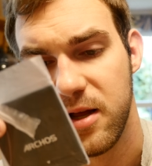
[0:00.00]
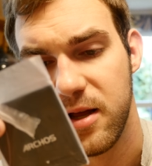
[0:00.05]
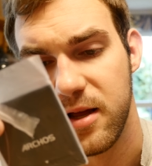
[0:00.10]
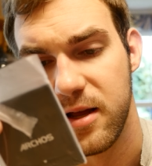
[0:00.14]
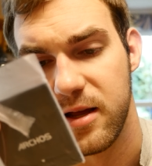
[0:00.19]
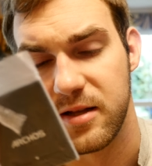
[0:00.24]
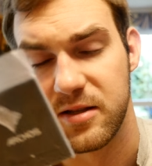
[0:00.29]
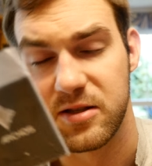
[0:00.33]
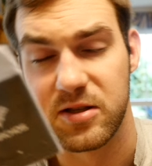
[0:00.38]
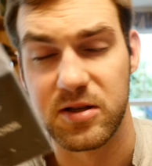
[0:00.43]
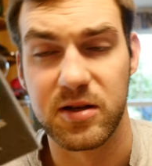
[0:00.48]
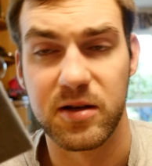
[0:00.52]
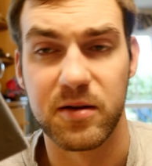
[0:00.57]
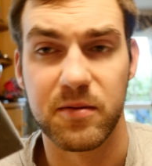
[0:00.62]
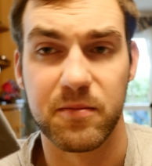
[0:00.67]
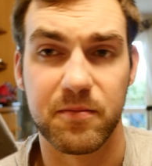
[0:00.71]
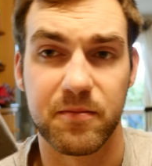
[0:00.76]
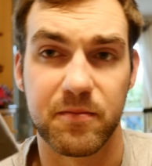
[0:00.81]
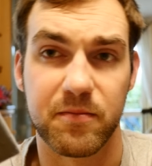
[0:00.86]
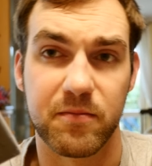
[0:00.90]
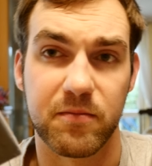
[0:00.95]
It's
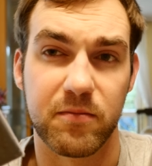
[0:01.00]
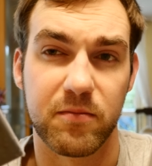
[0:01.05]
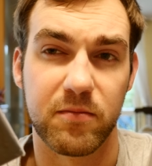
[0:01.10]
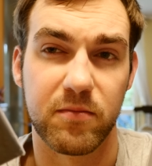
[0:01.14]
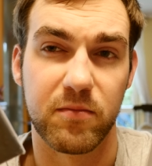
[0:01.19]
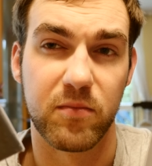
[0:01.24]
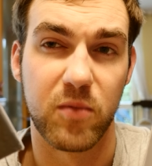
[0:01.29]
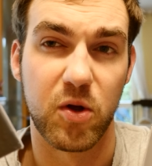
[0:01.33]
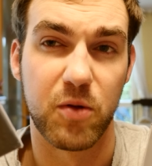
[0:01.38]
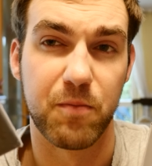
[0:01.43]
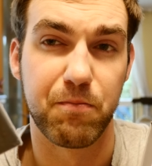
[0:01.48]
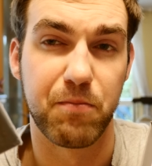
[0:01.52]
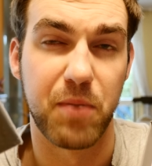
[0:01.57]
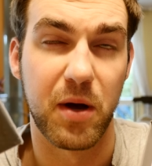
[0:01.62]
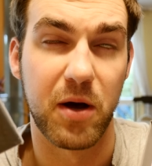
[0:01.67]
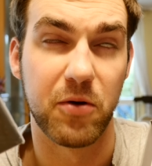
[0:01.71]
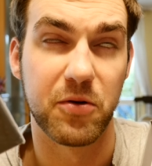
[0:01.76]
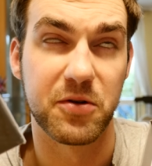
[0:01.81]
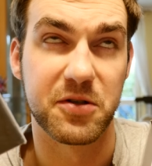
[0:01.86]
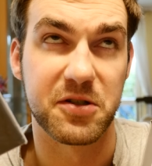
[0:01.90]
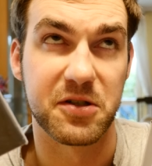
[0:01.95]
um,
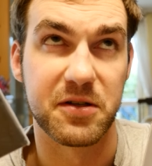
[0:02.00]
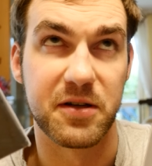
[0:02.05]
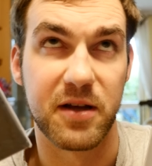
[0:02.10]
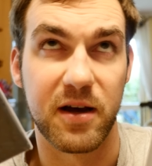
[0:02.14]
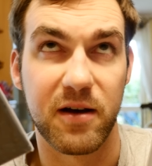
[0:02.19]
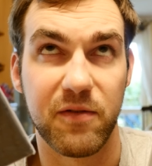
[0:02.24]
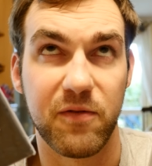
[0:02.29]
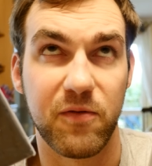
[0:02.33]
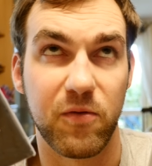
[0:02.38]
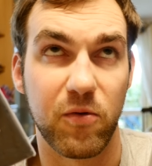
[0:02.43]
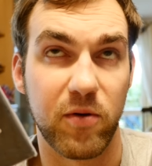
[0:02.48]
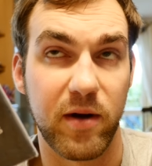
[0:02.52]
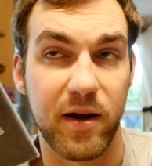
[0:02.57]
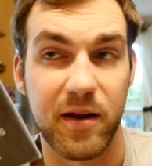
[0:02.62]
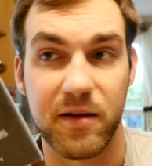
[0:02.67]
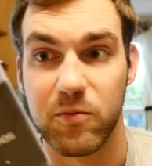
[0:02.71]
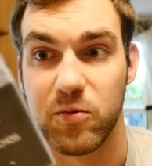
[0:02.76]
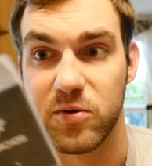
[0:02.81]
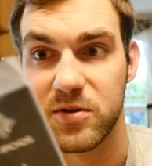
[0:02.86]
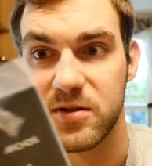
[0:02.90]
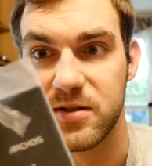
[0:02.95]
about enough for, I
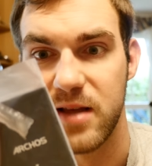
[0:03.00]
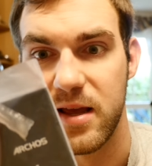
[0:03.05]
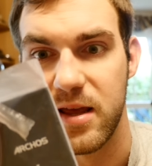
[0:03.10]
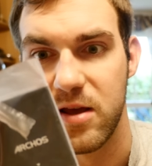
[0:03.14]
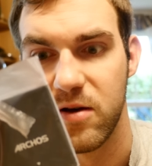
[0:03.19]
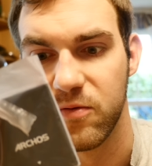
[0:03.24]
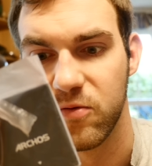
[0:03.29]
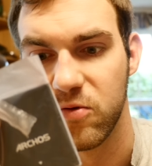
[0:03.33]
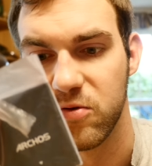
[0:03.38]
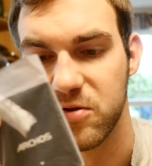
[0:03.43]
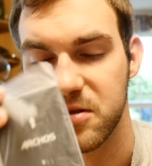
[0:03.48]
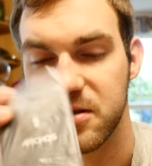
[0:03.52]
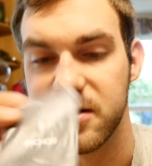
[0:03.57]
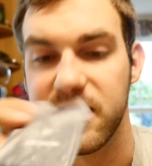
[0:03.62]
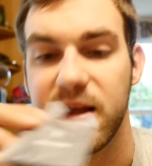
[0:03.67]
would say, of course, a